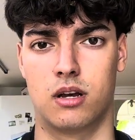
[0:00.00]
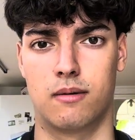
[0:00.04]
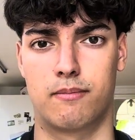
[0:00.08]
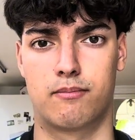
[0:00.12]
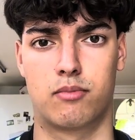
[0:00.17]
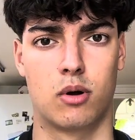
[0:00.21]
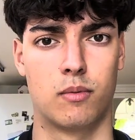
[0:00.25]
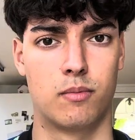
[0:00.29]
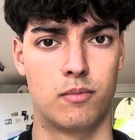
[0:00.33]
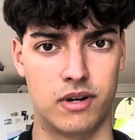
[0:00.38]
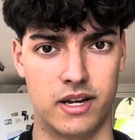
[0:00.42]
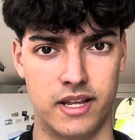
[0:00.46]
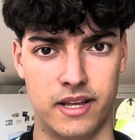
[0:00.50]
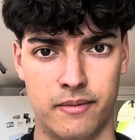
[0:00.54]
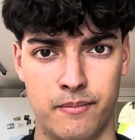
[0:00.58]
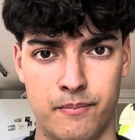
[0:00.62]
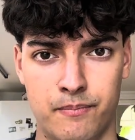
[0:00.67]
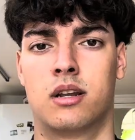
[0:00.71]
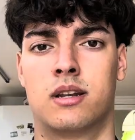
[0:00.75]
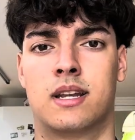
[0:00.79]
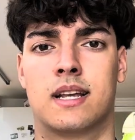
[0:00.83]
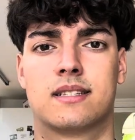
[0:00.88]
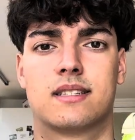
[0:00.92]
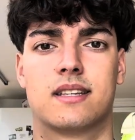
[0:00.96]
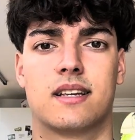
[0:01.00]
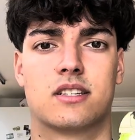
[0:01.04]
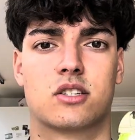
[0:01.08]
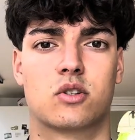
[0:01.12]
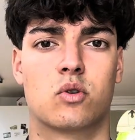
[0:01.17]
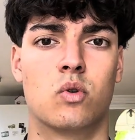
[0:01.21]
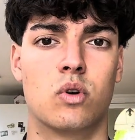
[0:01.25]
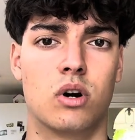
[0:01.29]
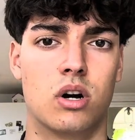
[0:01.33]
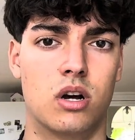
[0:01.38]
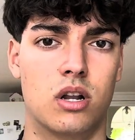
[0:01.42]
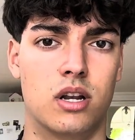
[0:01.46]
probably, unless they
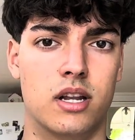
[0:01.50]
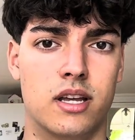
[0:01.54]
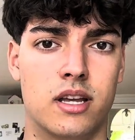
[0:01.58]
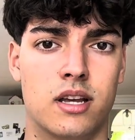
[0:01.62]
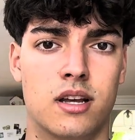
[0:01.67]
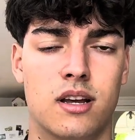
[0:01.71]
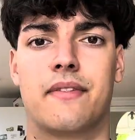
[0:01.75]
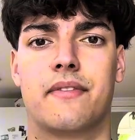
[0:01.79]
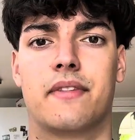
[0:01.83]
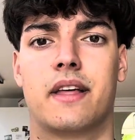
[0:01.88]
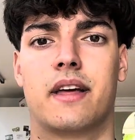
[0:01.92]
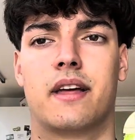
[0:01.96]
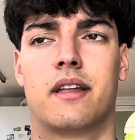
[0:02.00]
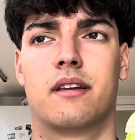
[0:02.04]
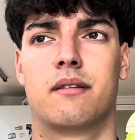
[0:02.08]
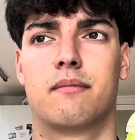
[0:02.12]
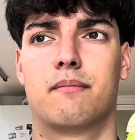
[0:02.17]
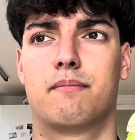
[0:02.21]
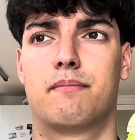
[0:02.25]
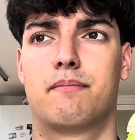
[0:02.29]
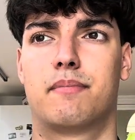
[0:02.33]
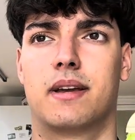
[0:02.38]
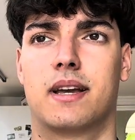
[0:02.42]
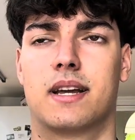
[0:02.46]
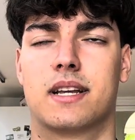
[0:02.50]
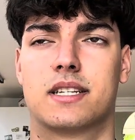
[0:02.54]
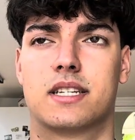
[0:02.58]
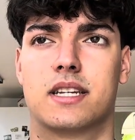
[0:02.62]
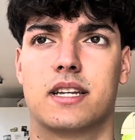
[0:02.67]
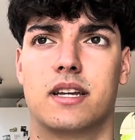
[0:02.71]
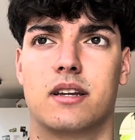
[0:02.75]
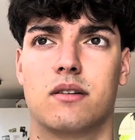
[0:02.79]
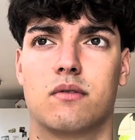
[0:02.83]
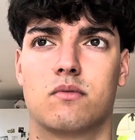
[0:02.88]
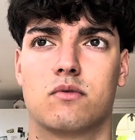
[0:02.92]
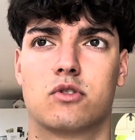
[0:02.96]
score early. And then
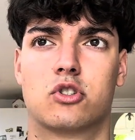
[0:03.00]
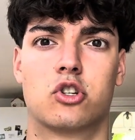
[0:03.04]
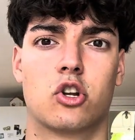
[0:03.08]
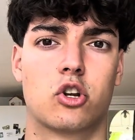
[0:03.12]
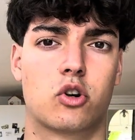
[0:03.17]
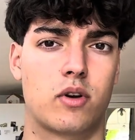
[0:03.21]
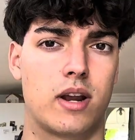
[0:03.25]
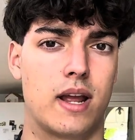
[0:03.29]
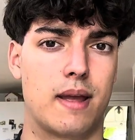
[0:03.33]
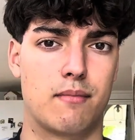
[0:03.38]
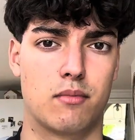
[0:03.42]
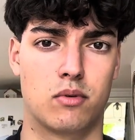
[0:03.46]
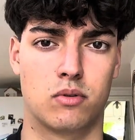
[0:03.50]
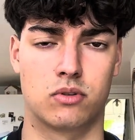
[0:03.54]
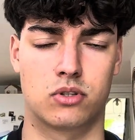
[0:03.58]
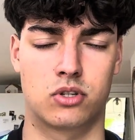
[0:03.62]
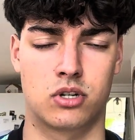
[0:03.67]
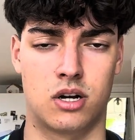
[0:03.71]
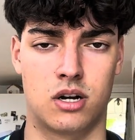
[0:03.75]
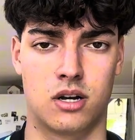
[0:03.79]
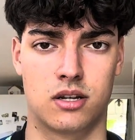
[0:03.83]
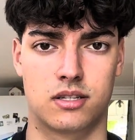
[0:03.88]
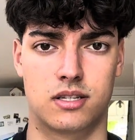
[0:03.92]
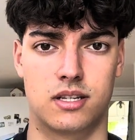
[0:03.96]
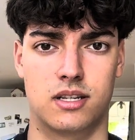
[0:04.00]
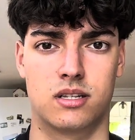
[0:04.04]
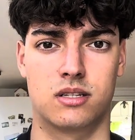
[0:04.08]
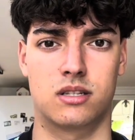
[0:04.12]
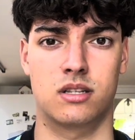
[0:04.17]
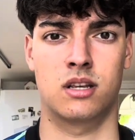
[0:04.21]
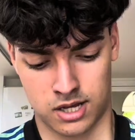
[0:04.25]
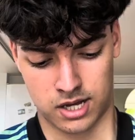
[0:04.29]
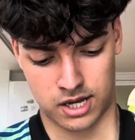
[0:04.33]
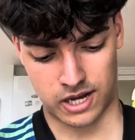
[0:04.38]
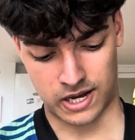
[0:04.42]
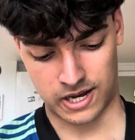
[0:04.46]
PSG should create more chances.
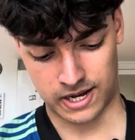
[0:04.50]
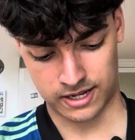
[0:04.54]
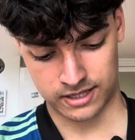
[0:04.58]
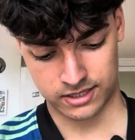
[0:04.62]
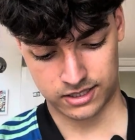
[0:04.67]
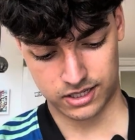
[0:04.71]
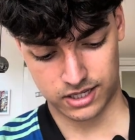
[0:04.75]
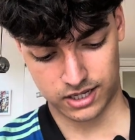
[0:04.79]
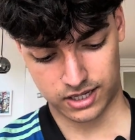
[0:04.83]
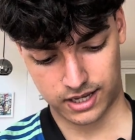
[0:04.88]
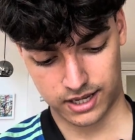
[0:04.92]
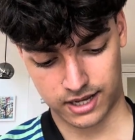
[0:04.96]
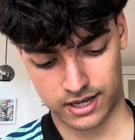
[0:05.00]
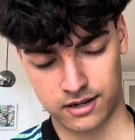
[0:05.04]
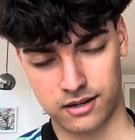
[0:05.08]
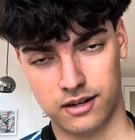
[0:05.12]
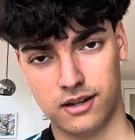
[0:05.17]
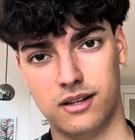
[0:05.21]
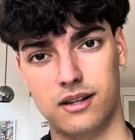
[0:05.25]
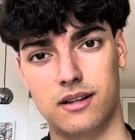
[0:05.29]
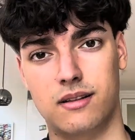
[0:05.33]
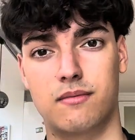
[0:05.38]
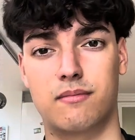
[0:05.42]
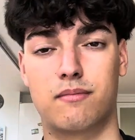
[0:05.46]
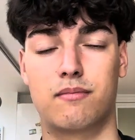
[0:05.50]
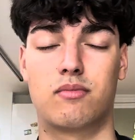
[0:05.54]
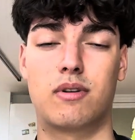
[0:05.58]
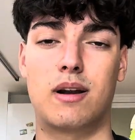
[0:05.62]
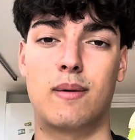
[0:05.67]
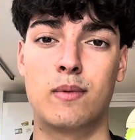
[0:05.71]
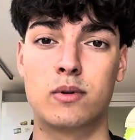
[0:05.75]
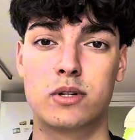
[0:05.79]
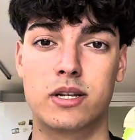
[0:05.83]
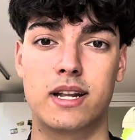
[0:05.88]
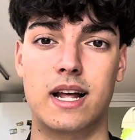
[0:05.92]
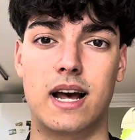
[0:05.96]
And again, Real
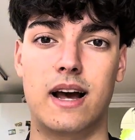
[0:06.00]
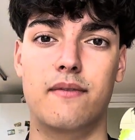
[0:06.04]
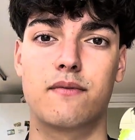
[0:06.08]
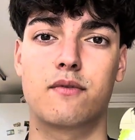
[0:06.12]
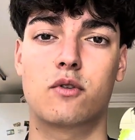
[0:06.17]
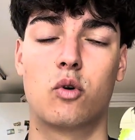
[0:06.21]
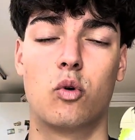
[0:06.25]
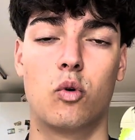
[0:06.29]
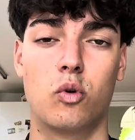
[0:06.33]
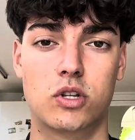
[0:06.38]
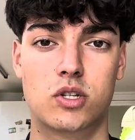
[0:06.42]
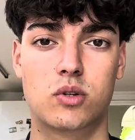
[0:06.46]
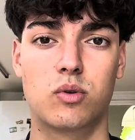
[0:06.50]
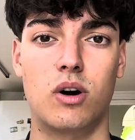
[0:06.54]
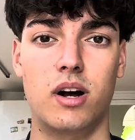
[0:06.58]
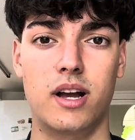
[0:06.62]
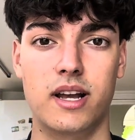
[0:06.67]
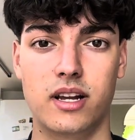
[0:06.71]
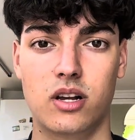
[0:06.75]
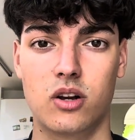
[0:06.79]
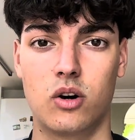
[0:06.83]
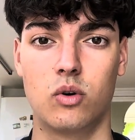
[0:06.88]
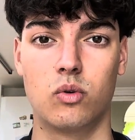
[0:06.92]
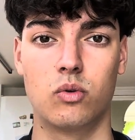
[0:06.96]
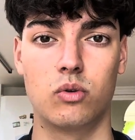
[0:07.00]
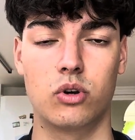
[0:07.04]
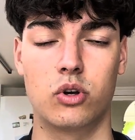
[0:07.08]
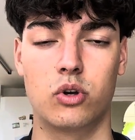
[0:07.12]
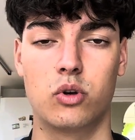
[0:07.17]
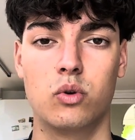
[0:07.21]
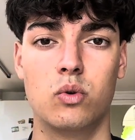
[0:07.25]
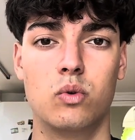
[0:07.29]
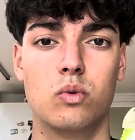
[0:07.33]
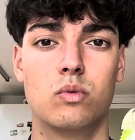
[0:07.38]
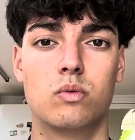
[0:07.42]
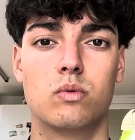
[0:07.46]
Madrid have Courtois in goal,
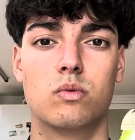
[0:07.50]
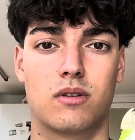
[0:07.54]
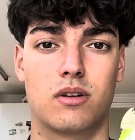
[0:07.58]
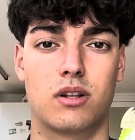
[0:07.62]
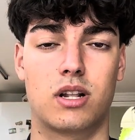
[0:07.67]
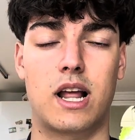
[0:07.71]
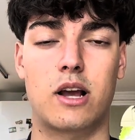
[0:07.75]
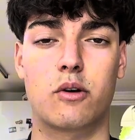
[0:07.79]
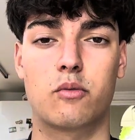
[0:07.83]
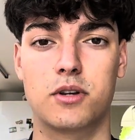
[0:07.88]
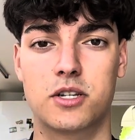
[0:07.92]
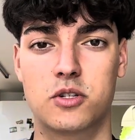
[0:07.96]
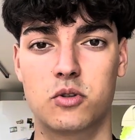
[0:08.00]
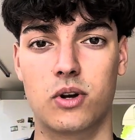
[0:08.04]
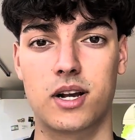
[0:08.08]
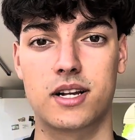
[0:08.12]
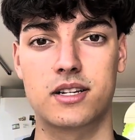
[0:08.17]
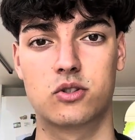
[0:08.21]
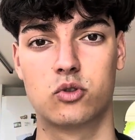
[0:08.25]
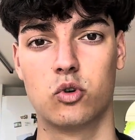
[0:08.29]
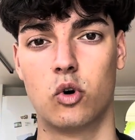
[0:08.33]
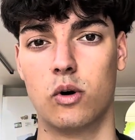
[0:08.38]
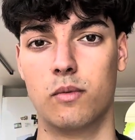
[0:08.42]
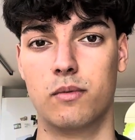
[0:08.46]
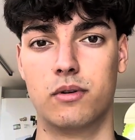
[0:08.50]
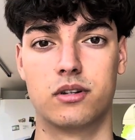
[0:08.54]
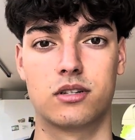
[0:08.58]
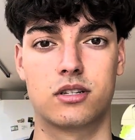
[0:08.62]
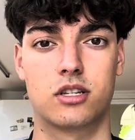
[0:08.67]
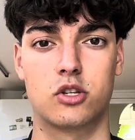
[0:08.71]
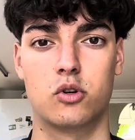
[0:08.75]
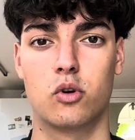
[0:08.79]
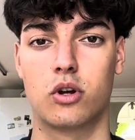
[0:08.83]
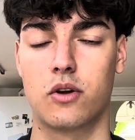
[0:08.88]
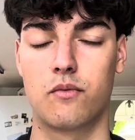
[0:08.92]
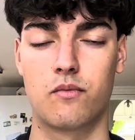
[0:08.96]
who, like we saw against Dortmund,
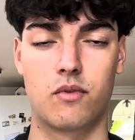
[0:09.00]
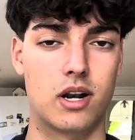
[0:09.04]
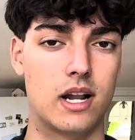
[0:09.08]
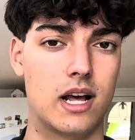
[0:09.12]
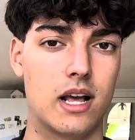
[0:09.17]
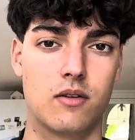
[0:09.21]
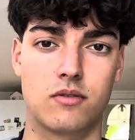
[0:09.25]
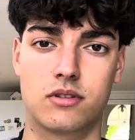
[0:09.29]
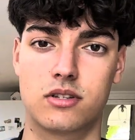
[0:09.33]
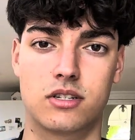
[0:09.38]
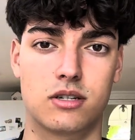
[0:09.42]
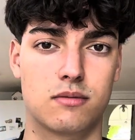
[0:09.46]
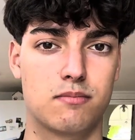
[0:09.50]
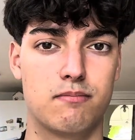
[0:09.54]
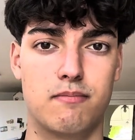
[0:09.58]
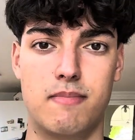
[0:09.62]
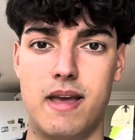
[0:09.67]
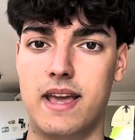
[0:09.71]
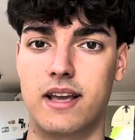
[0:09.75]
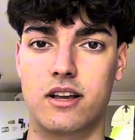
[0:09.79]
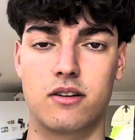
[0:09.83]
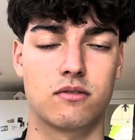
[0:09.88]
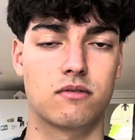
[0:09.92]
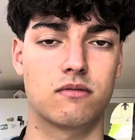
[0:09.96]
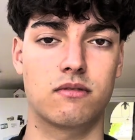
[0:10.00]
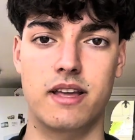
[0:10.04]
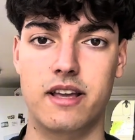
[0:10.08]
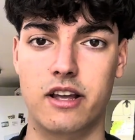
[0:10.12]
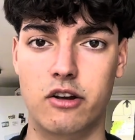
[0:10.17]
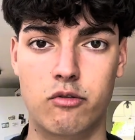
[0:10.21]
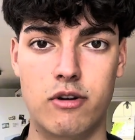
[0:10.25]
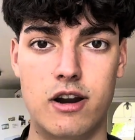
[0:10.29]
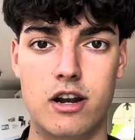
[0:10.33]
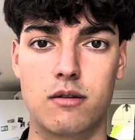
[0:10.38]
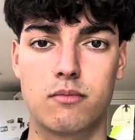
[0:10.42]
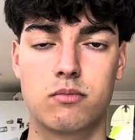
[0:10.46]
you can rely on to just make an
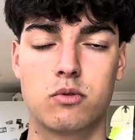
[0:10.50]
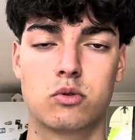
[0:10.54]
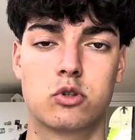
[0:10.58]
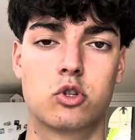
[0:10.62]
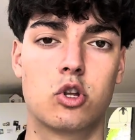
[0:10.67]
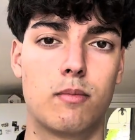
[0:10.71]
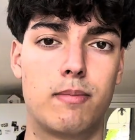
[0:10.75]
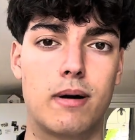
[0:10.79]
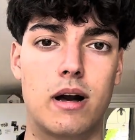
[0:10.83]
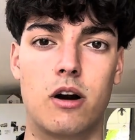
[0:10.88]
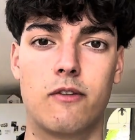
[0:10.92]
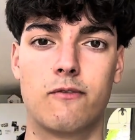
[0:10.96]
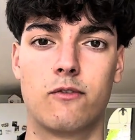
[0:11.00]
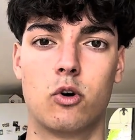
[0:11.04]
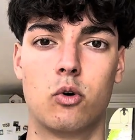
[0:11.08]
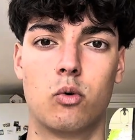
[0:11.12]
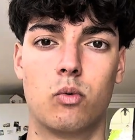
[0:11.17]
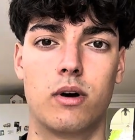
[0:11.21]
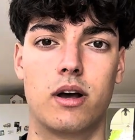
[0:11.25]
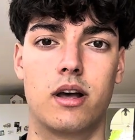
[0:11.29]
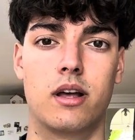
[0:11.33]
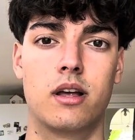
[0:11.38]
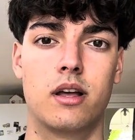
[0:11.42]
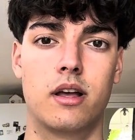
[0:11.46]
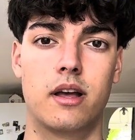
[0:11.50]
incredible stop out of nowhere